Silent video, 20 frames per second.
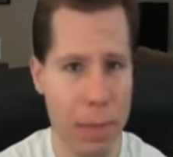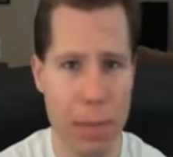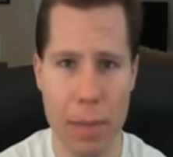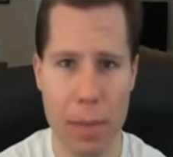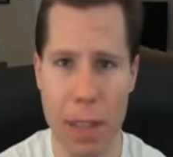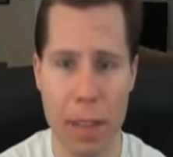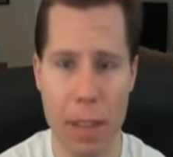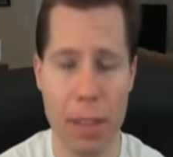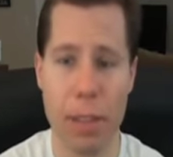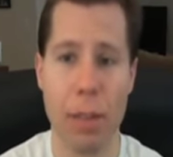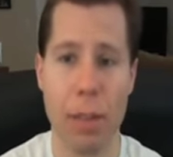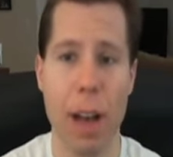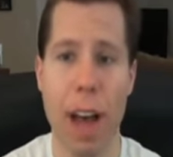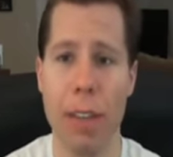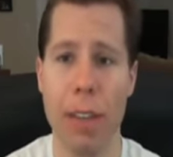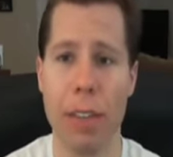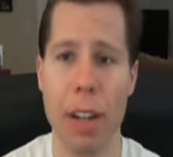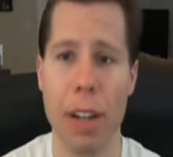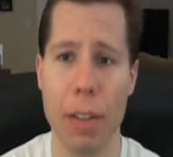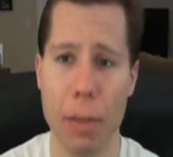still
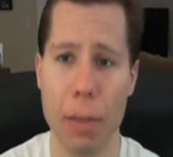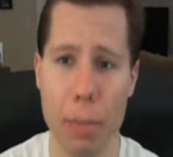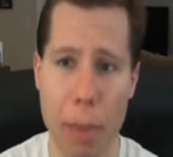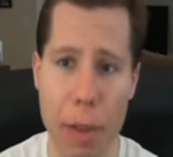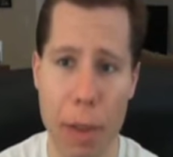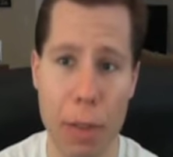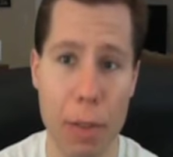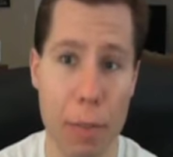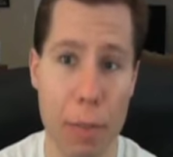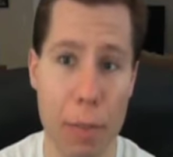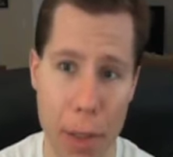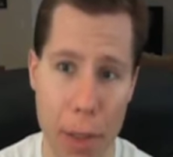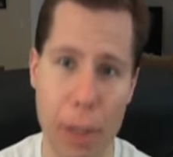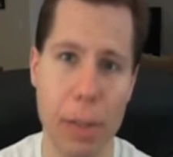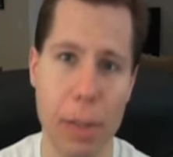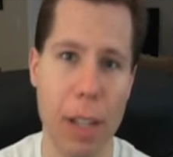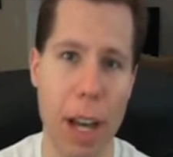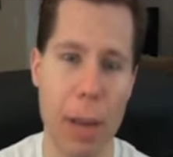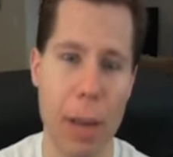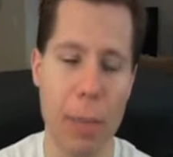have another month of
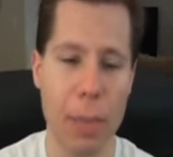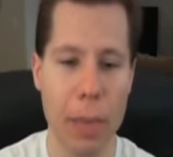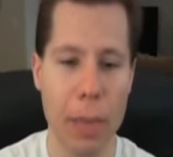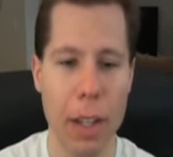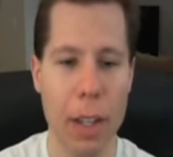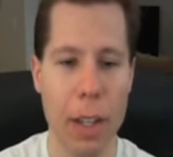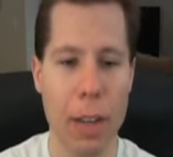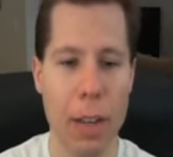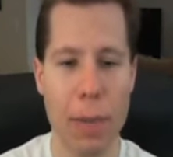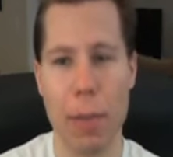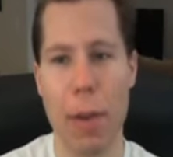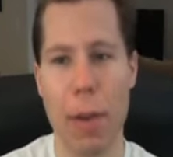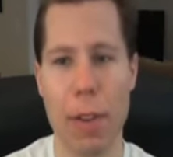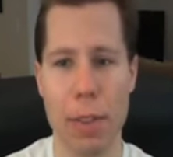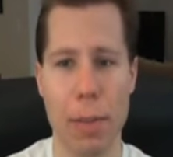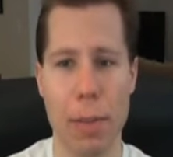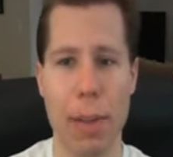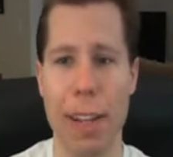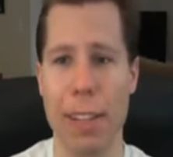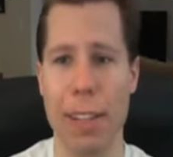build-up for
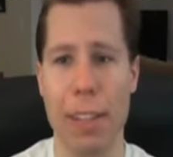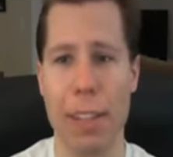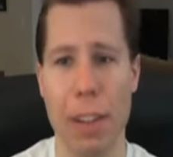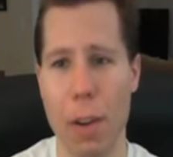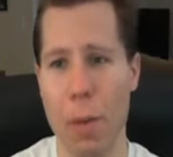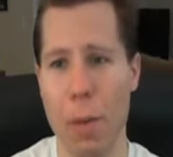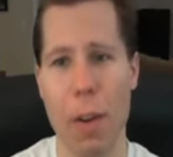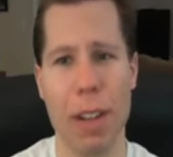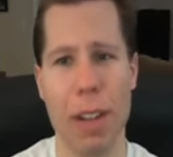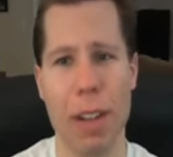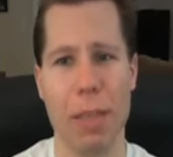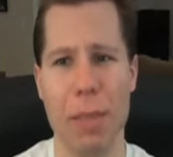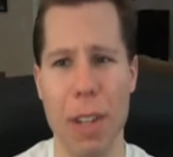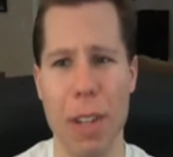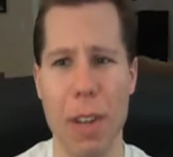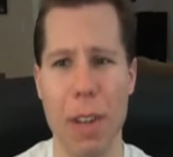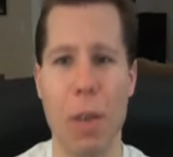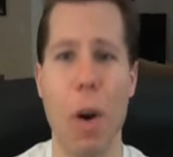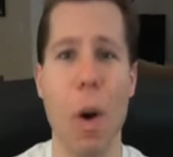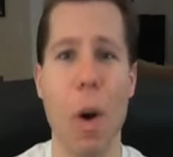WrestleMania. So you don't want to, you
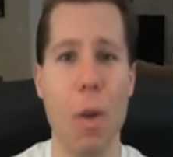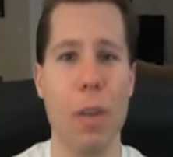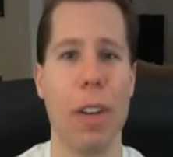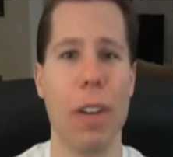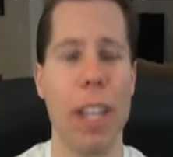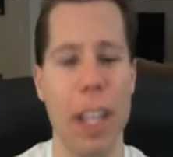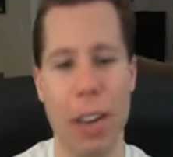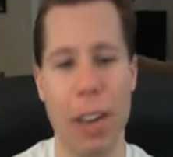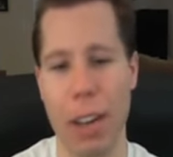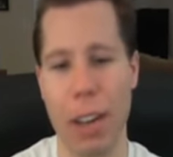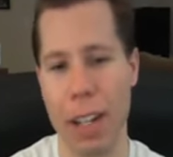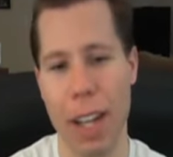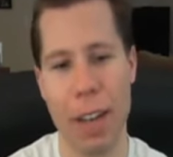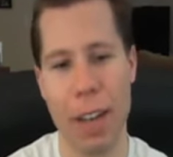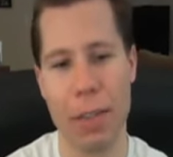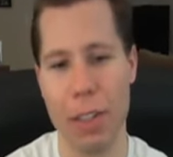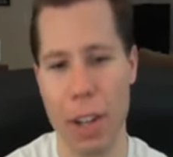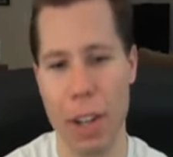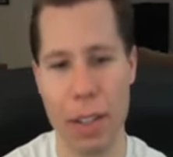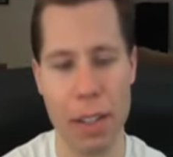know, overkill it and
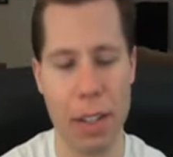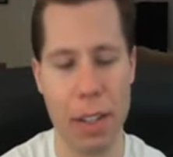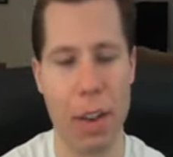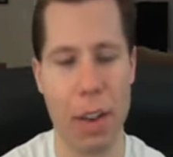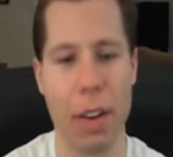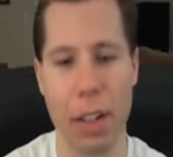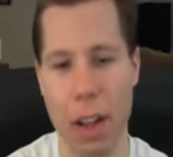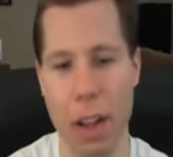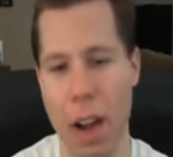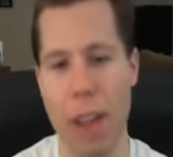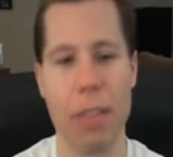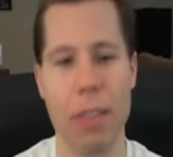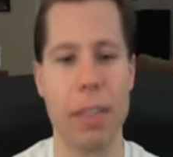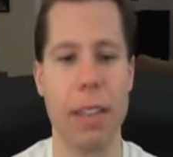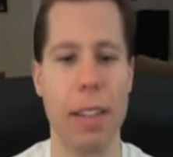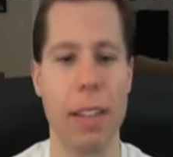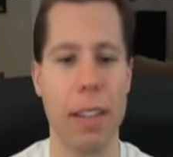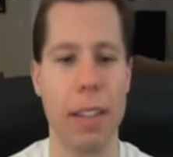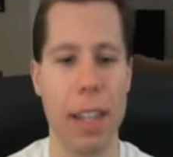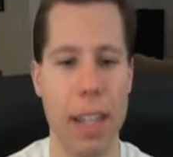have John Cena on
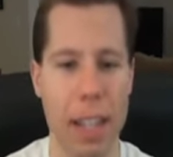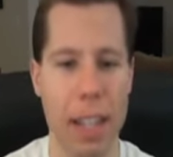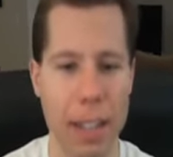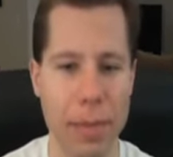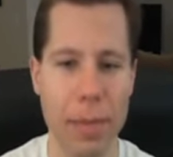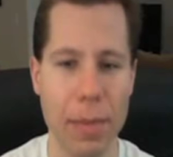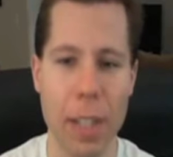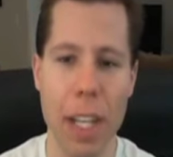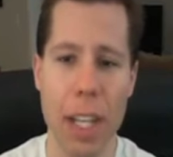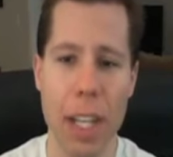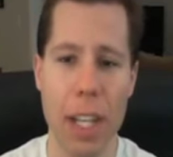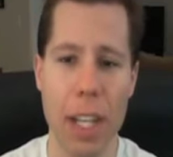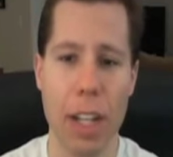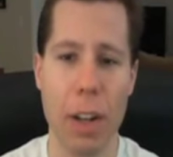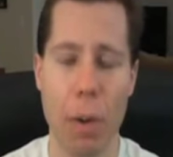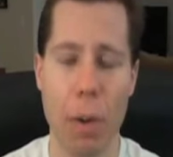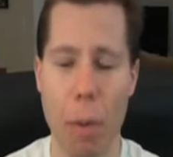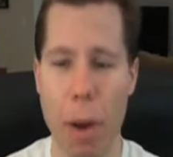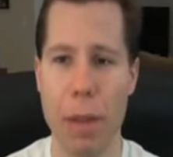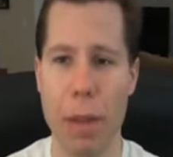constantly. And you
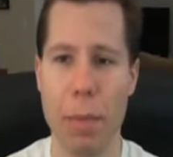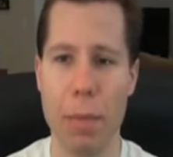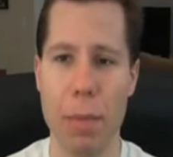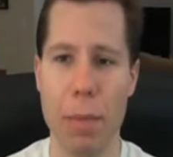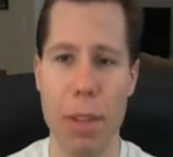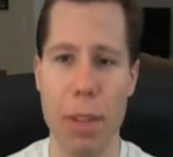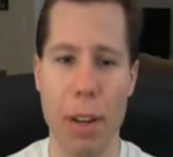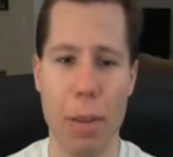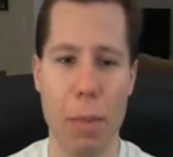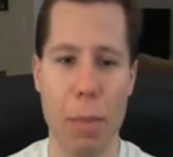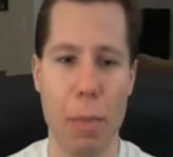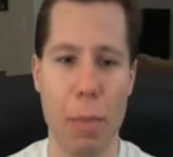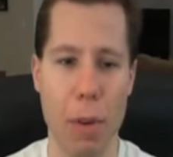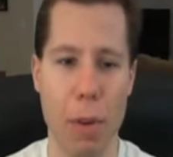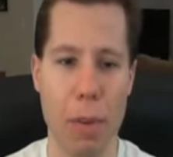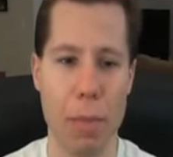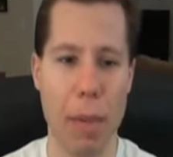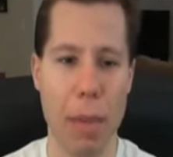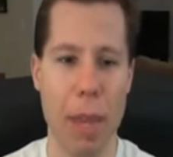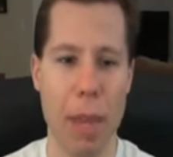don't want to, you know,
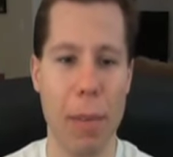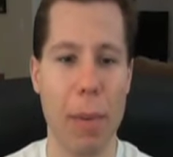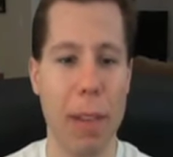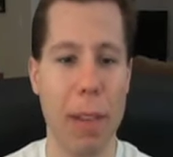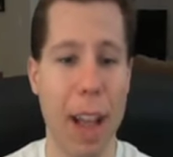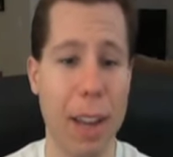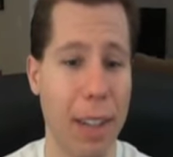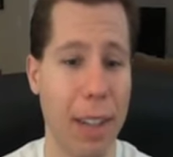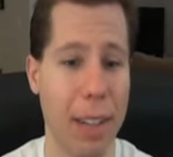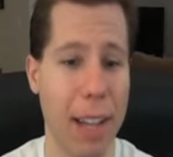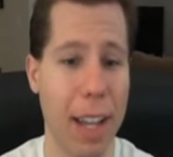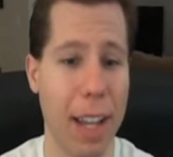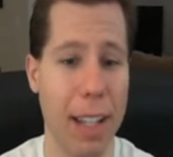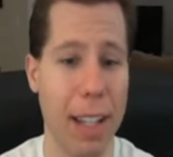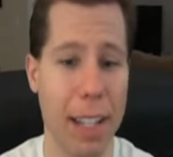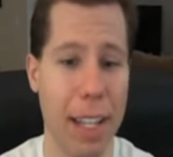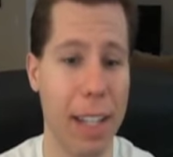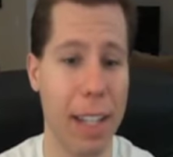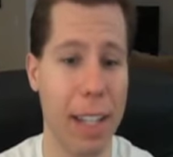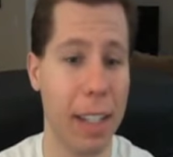burn people out on the
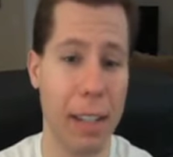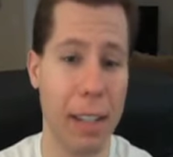idea